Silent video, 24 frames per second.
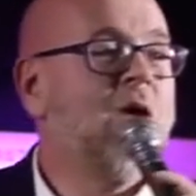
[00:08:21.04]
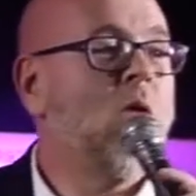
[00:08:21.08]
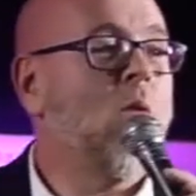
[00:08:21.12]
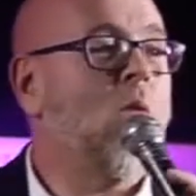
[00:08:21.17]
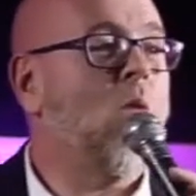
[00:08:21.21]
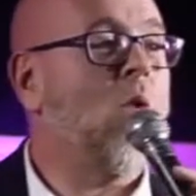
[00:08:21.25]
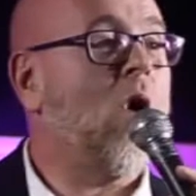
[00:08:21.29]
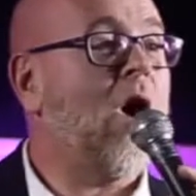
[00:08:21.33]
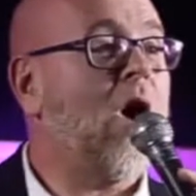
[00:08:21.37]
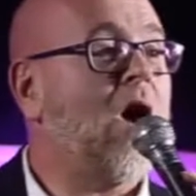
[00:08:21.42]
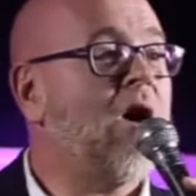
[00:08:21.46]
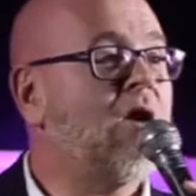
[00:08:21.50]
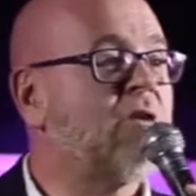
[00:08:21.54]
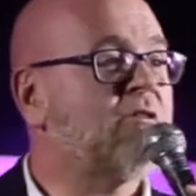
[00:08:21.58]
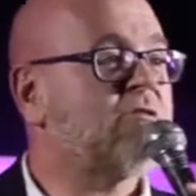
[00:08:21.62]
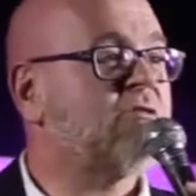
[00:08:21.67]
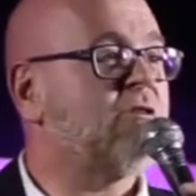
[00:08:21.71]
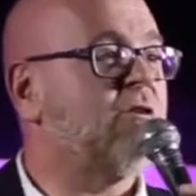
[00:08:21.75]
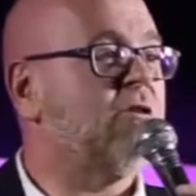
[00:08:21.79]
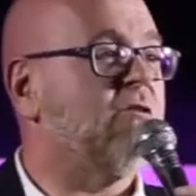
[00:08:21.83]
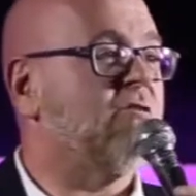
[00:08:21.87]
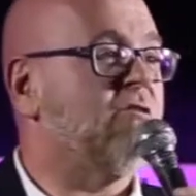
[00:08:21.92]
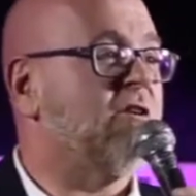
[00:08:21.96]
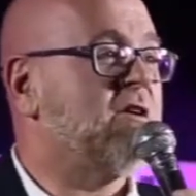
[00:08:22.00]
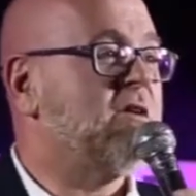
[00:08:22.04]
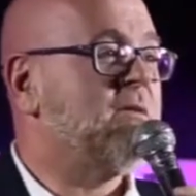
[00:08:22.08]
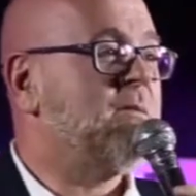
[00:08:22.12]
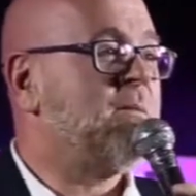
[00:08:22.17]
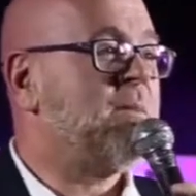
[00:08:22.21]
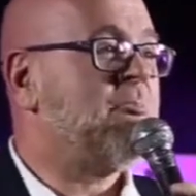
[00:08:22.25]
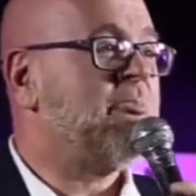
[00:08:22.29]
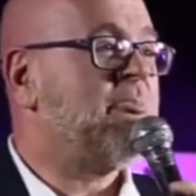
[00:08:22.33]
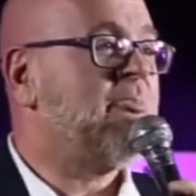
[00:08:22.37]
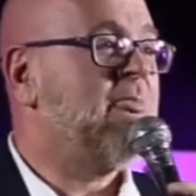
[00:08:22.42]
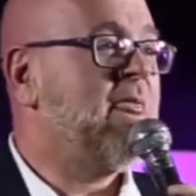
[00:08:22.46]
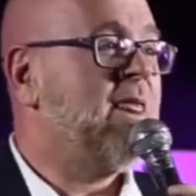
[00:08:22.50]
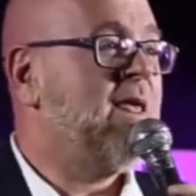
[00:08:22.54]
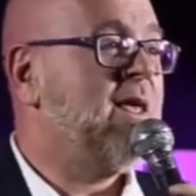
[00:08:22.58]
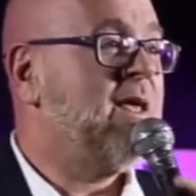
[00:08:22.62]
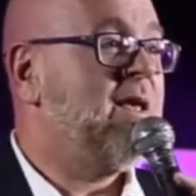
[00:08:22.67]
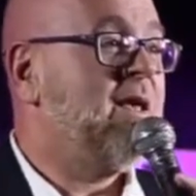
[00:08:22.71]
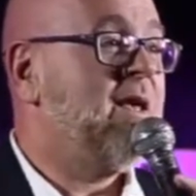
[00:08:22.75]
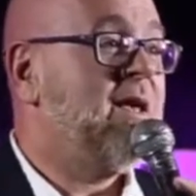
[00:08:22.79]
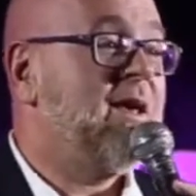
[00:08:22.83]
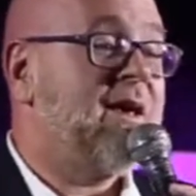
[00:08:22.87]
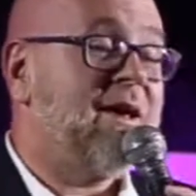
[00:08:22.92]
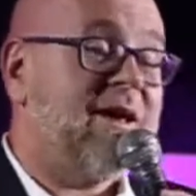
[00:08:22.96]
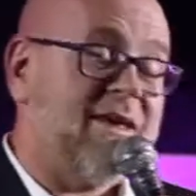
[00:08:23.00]
walks over,
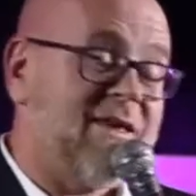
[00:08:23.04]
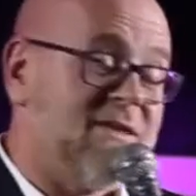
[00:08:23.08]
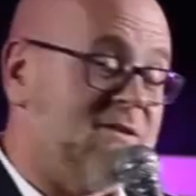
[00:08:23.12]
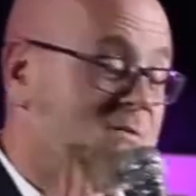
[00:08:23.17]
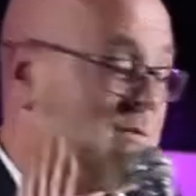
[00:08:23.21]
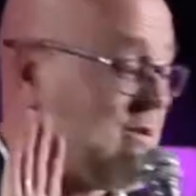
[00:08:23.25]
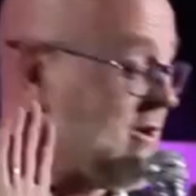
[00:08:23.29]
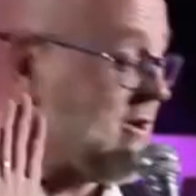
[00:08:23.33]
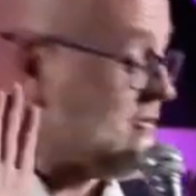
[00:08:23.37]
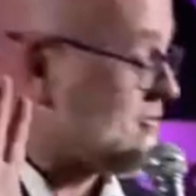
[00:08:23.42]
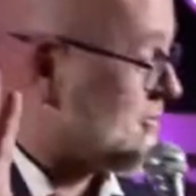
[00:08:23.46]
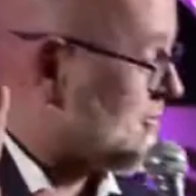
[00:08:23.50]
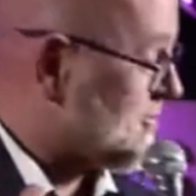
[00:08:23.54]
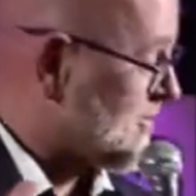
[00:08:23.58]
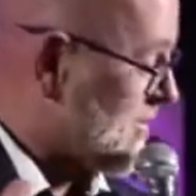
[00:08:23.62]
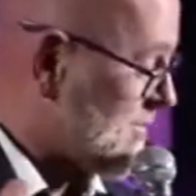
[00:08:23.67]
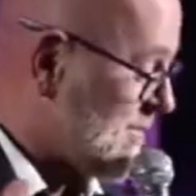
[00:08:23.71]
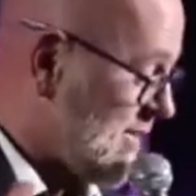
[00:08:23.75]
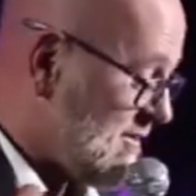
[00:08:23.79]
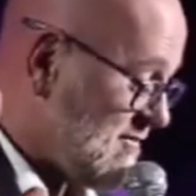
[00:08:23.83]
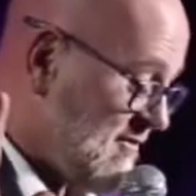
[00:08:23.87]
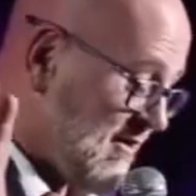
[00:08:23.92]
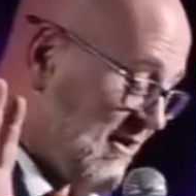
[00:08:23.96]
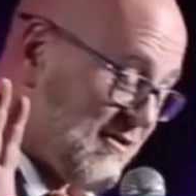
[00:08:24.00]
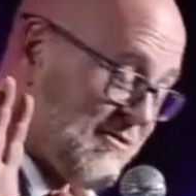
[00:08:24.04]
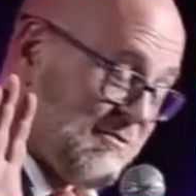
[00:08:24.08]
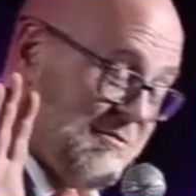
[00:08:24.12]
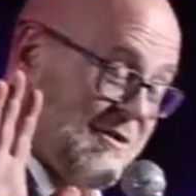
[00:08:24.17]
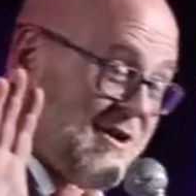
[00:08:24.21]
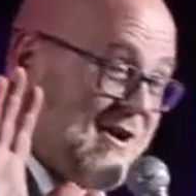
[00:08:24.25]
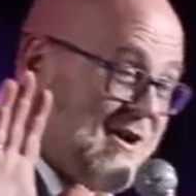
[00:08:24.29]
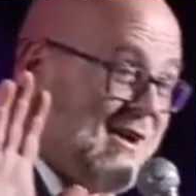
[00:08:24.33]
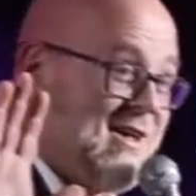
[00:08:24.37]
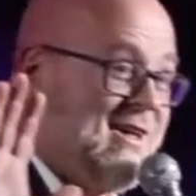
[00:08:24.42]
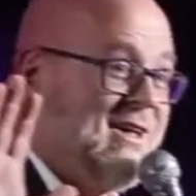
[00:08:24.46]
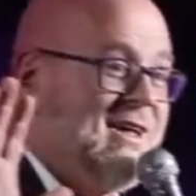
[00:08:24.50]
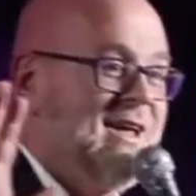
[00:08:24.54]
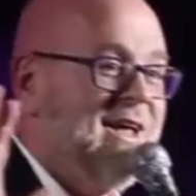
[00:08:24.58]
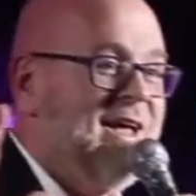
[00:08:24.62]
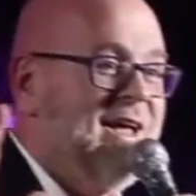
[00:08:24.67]
pictures on my Facebook,